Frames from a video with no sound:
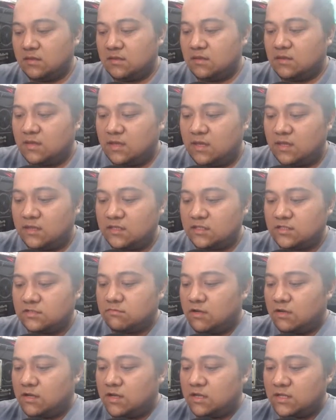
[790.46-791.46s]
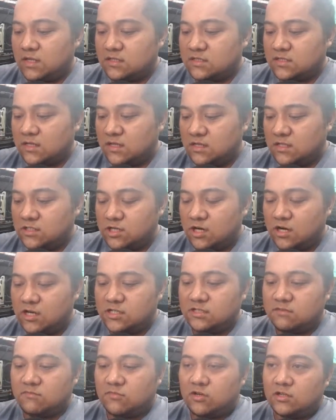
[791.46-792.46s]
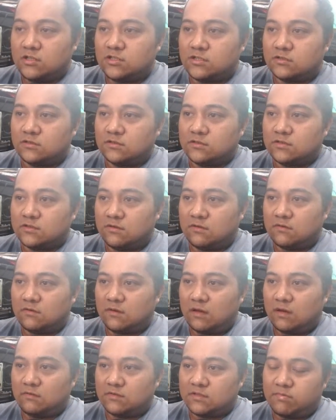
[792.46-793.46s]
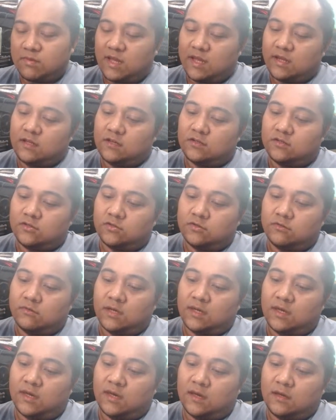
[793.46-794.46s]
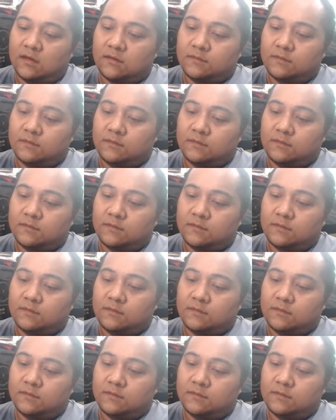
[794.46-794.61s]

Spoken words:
And this one is a charging module. So I was planning on doing a